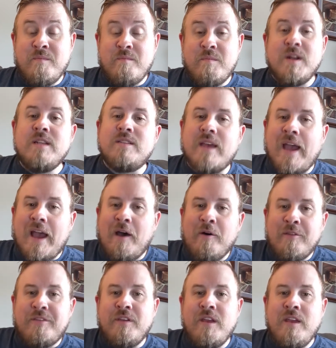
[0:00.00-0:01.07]
But it's a
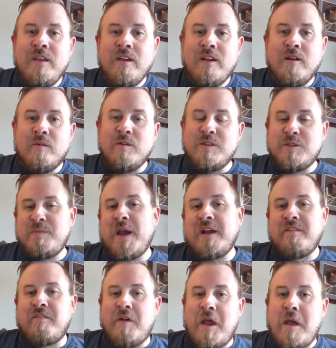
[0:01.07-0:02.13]
healthy
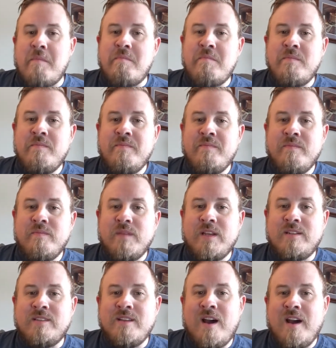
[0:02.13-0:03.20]
respect for him.
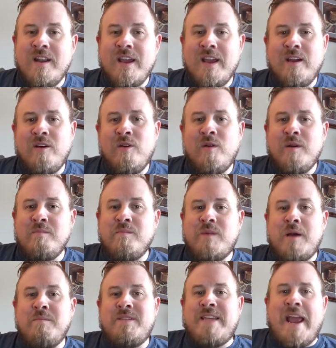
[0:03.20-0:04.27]
It's not
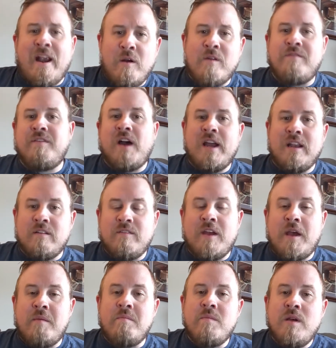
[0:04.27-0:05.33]
I'm terrified of
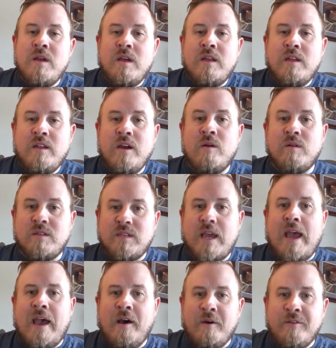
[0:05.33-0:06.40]
him. No, it's a
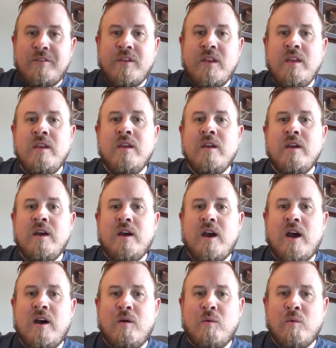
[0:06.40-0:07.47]
healthy
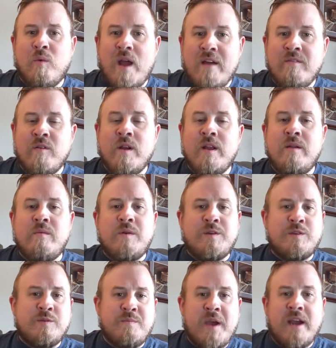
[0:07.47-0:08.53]
reverent
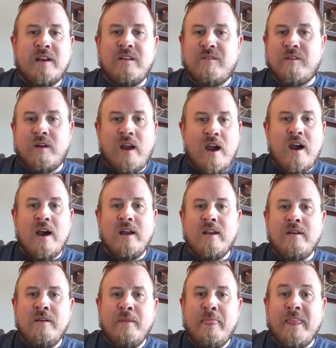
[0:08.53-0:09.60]
respect for God.
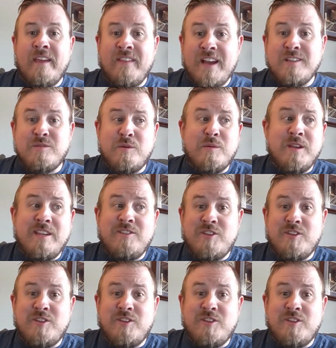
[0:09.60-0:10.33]
And that's what we